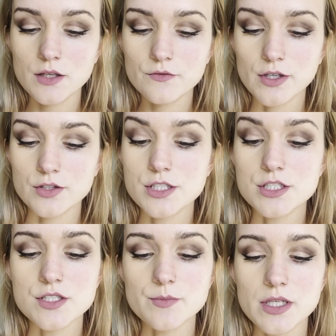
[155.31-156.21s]

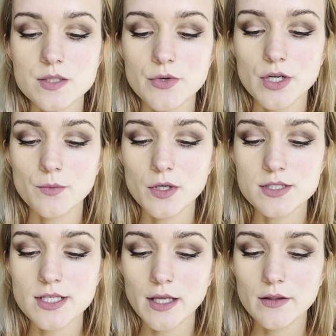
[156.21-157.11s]
foundations mix pretty well
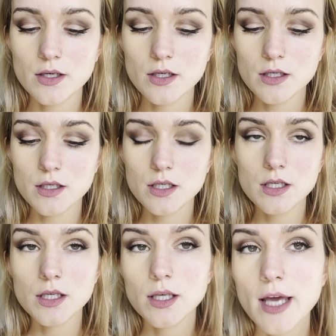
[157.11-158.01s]
together
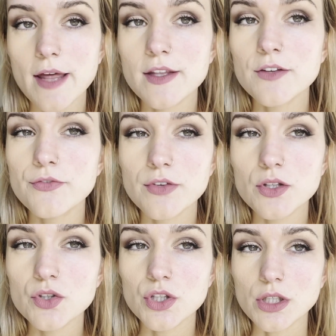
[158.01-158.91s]
and they
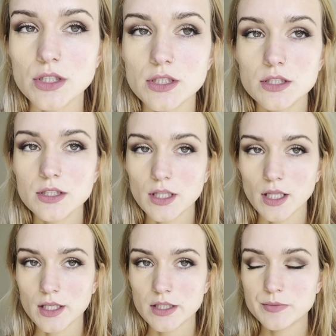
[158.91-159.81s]
feel good.
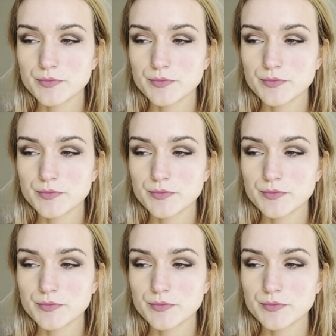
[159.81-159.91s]
Like,